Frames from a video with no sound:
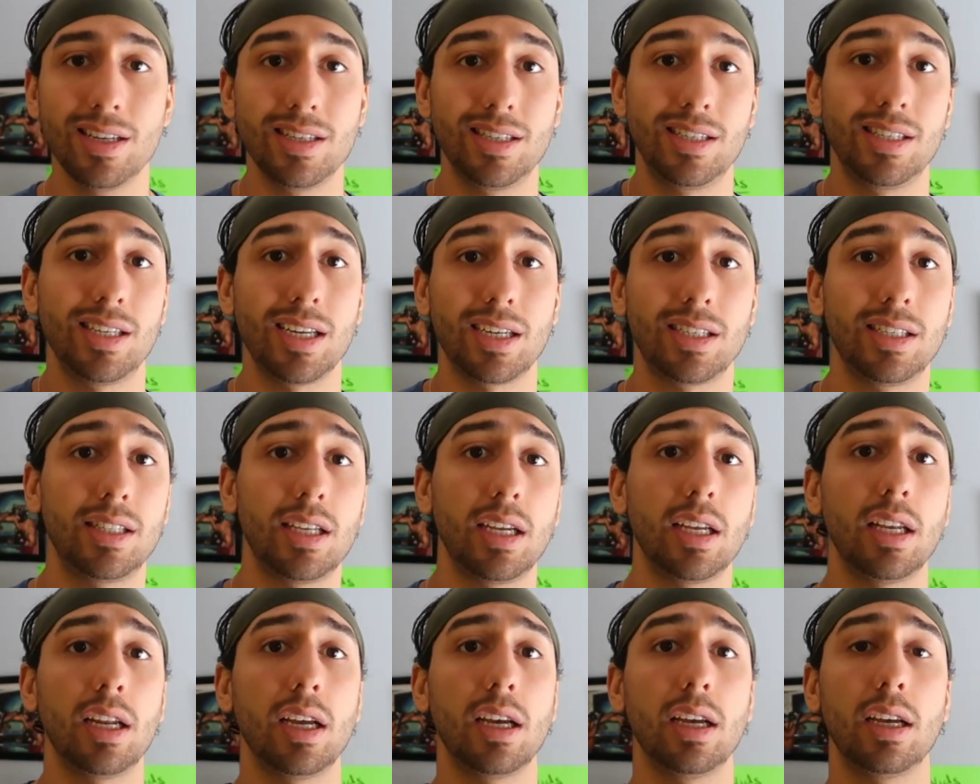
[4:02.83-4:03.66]

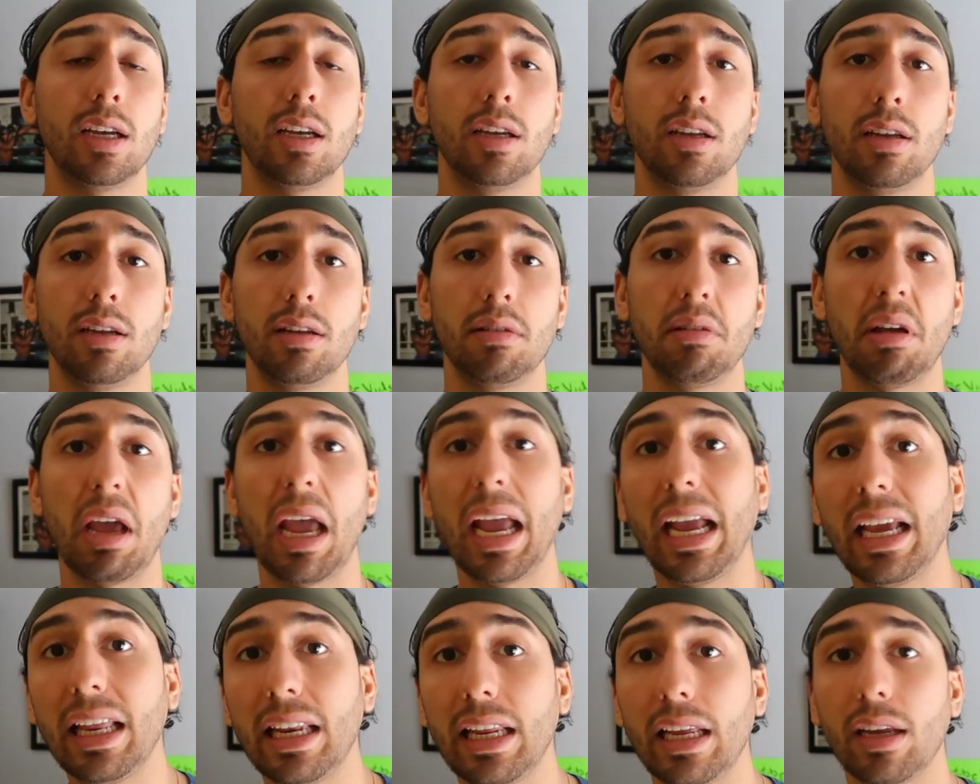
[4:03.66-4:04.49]
sixty to
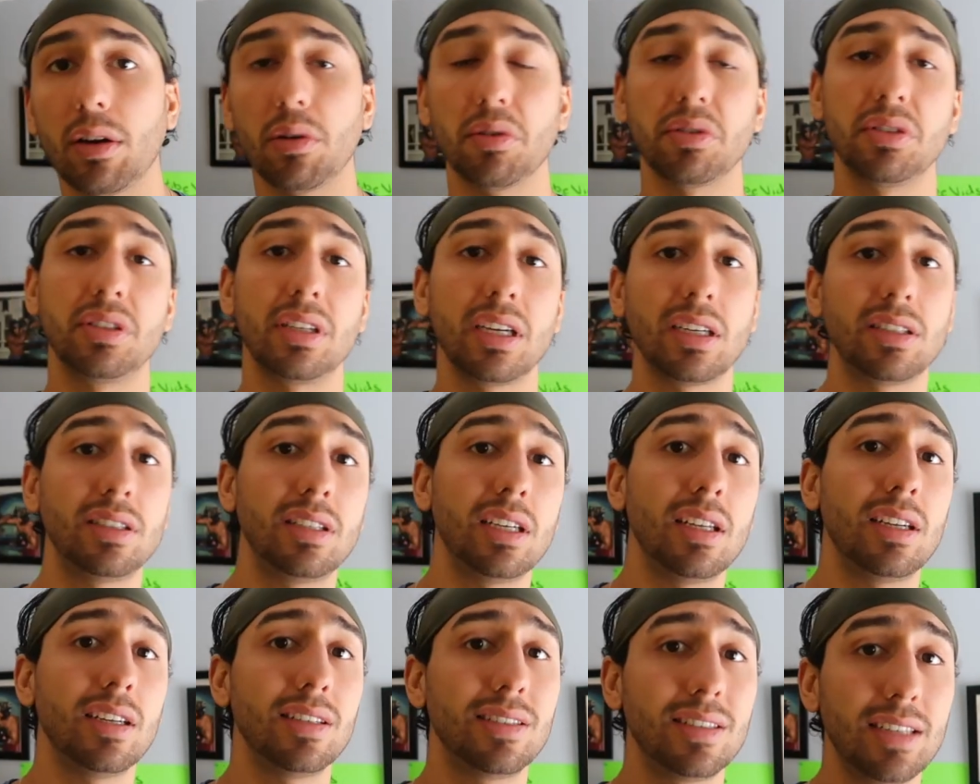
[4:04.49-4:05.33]
eighty or
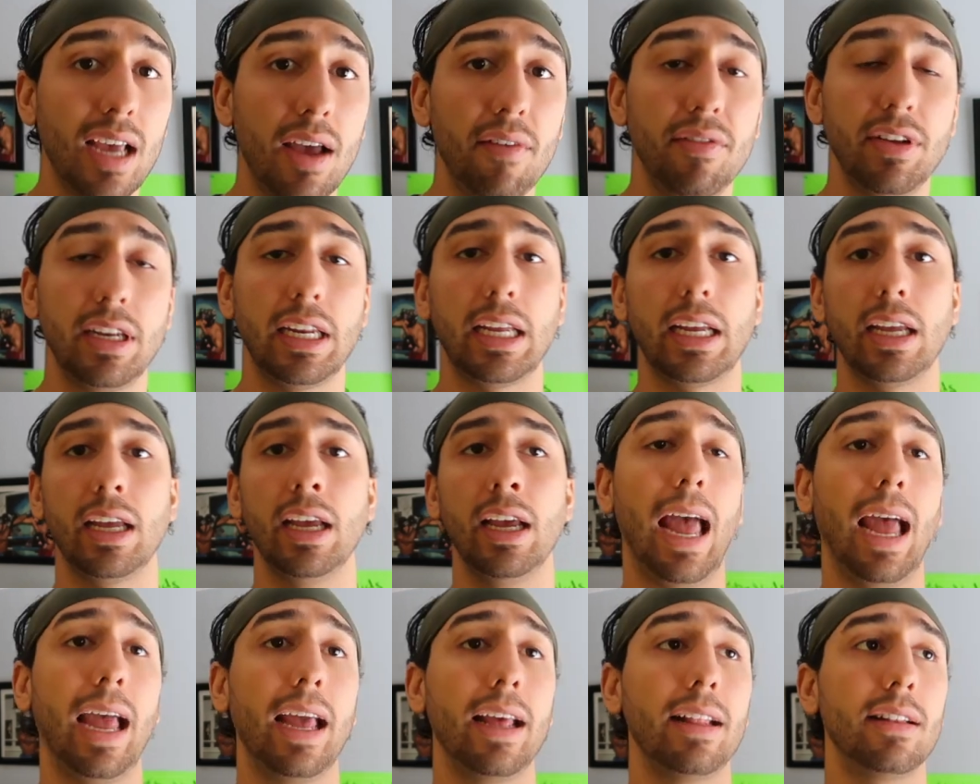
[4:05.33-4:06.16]
sixty to seventy.
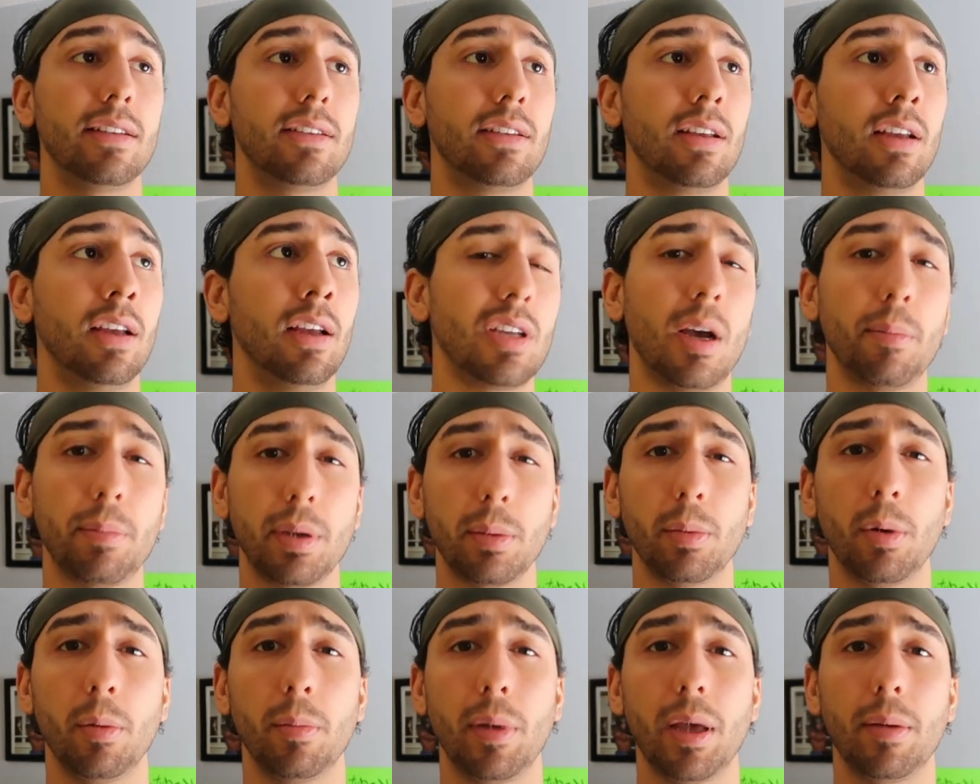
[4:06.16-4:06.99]
And some
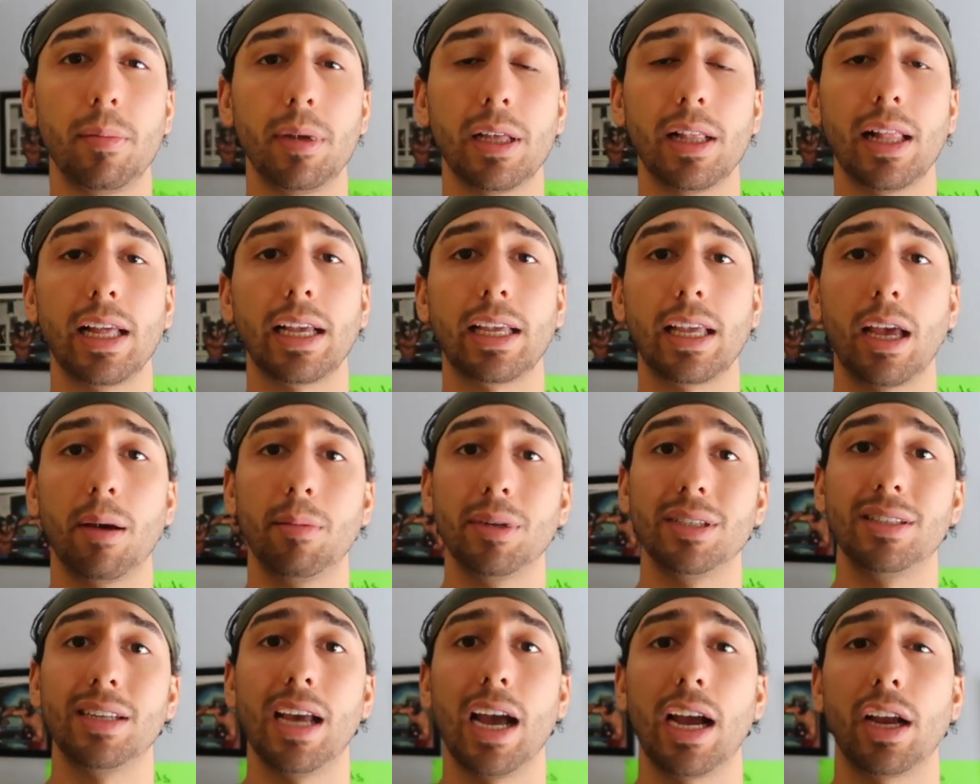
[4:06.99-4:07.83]
people may be like, yeah,
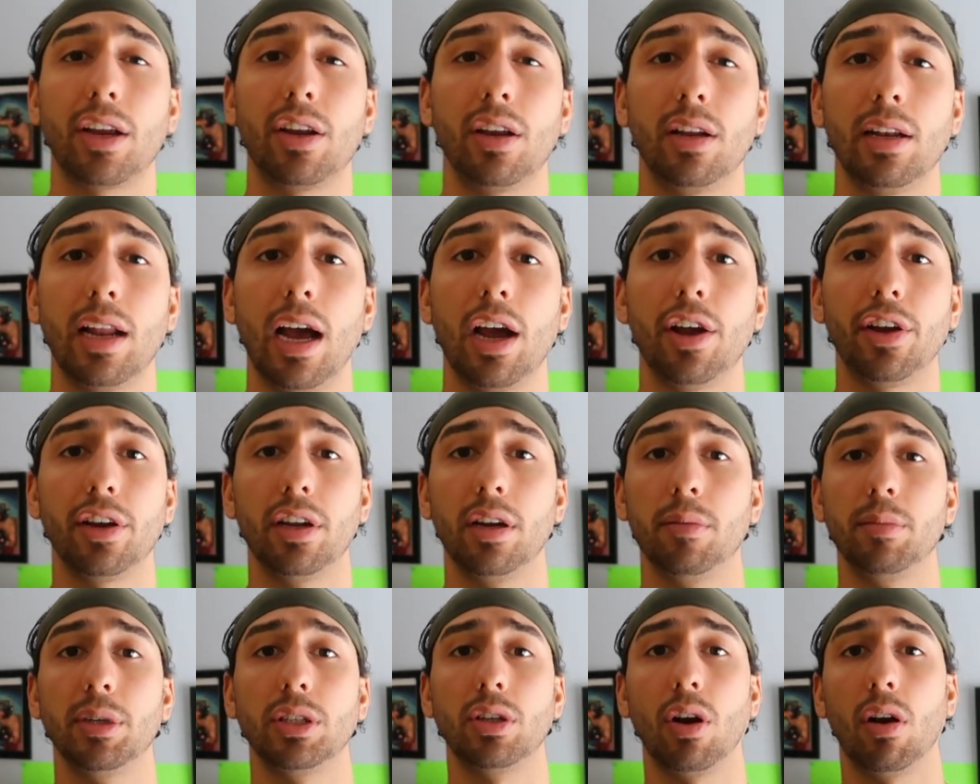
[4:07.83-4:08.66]
but Zach, now you're
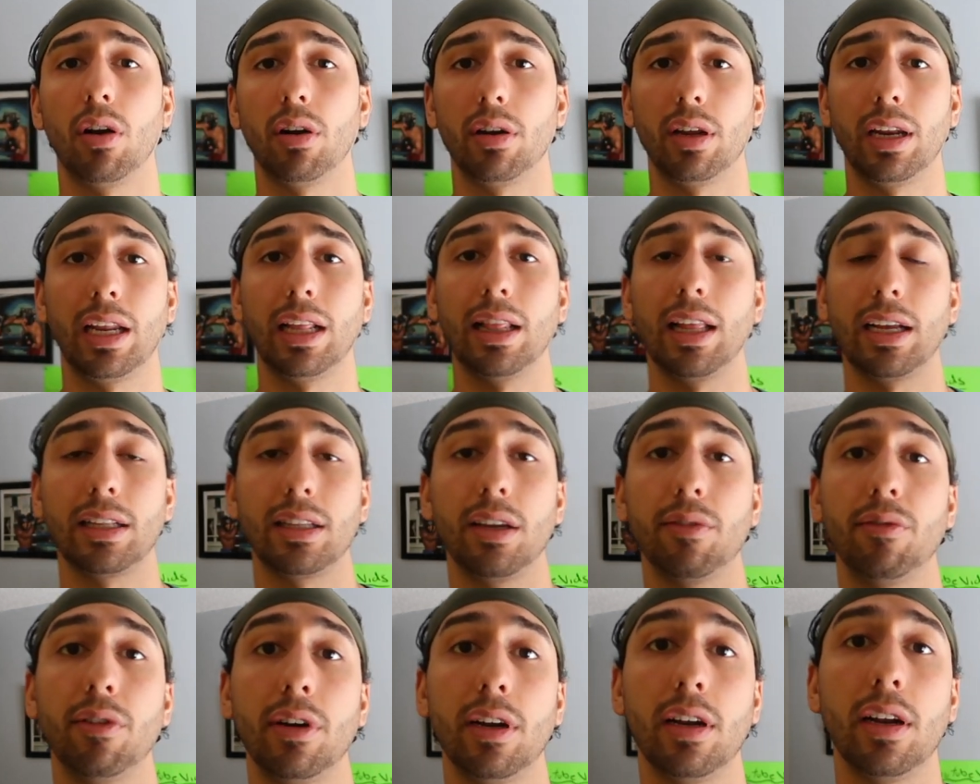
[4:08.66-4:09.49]
gonna be targeting like
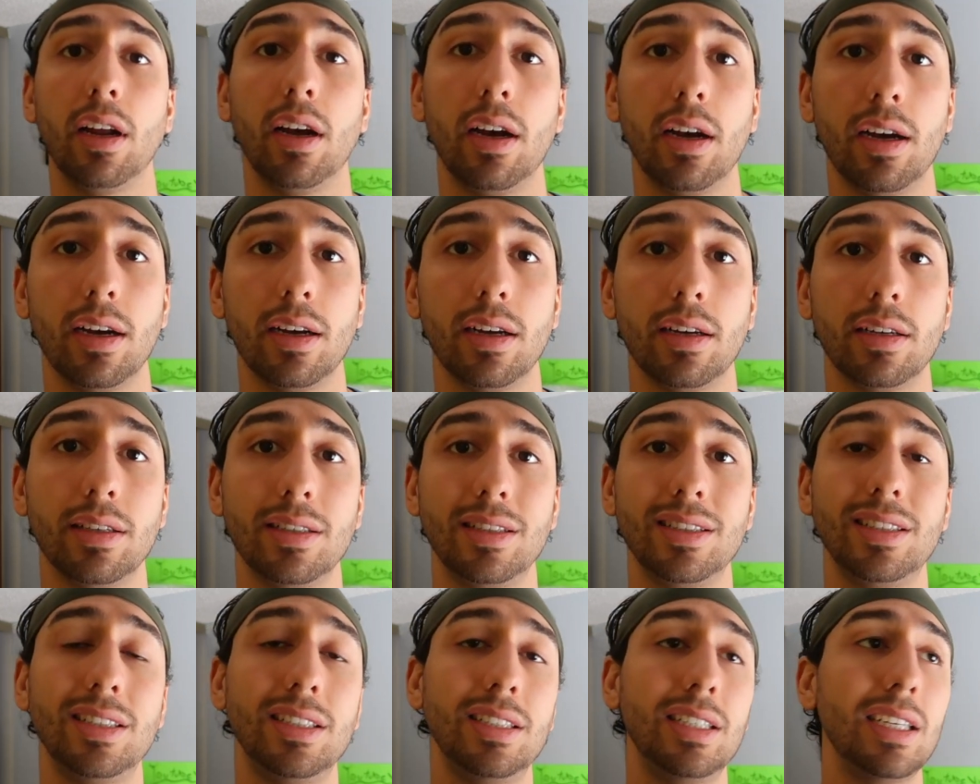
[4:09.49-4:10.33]
different uh,
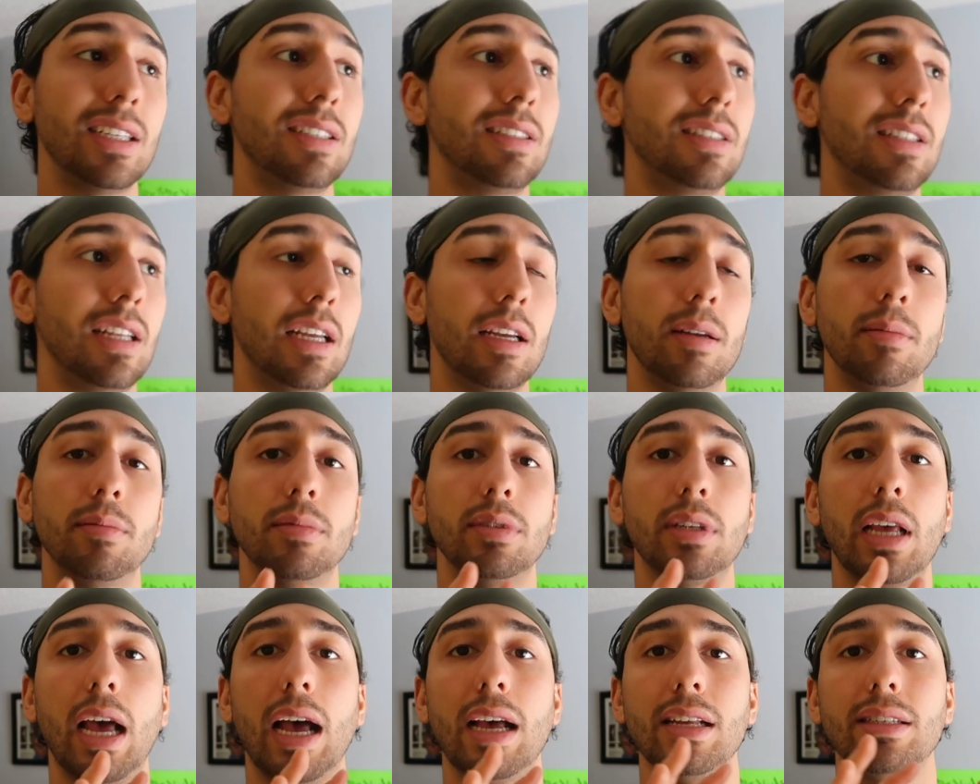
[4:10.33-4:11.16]

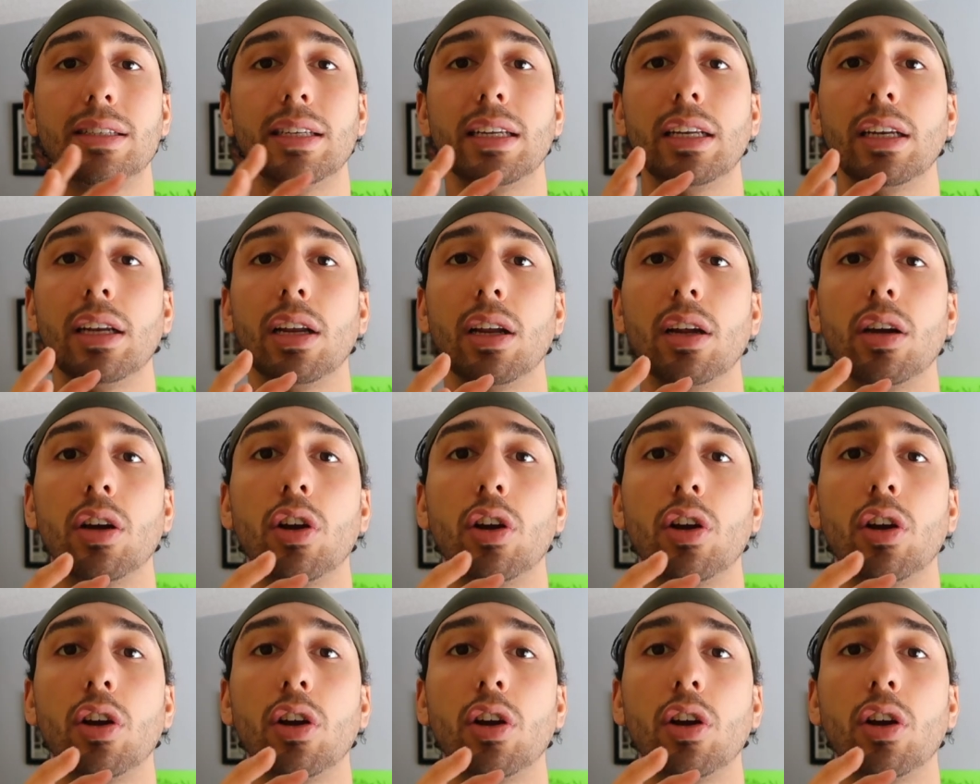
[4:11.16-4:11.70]
systems, as in